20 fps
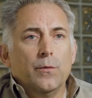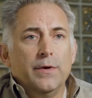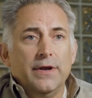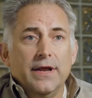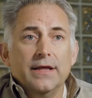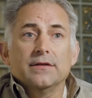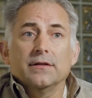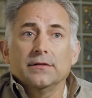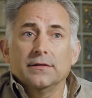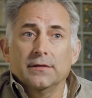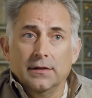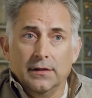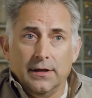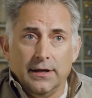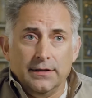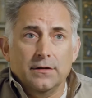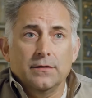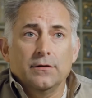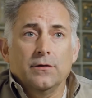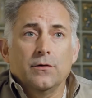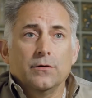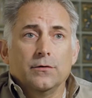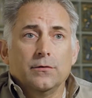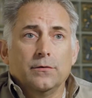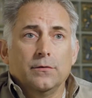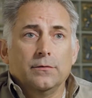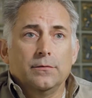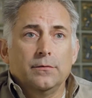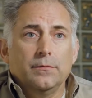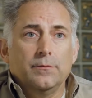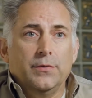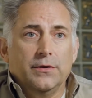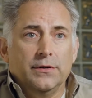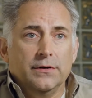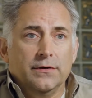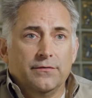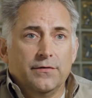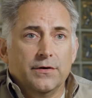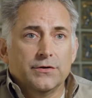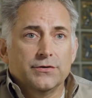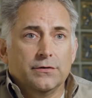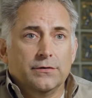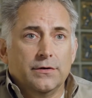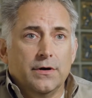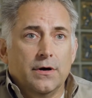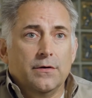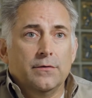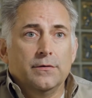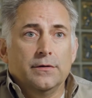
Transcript: we need to let the local building official know,